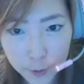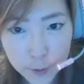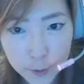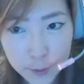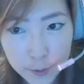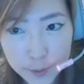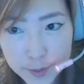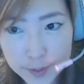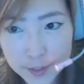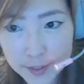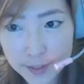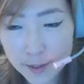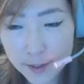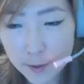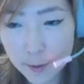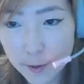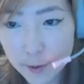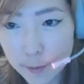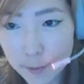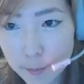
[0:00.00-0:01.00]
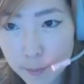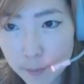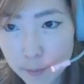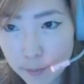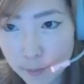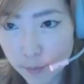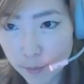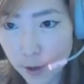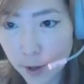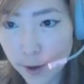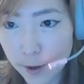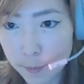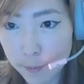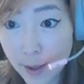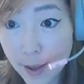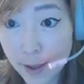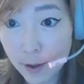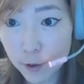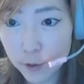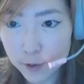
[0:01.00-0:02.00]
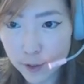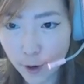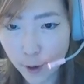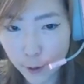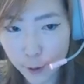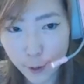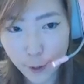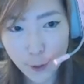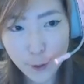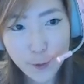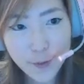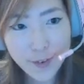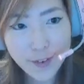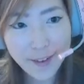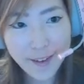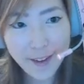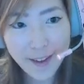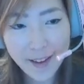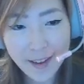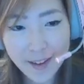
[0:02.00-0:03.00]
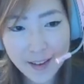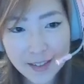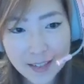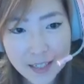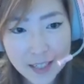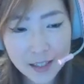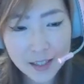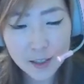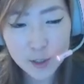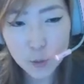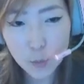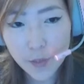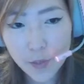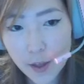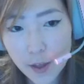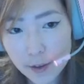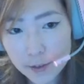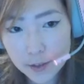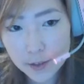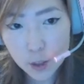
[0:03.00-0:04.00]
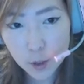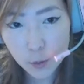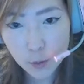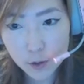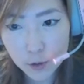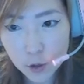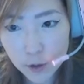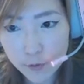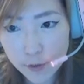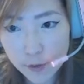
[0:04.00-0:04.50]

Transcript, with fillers: who is the male taco, and he is 1,200 V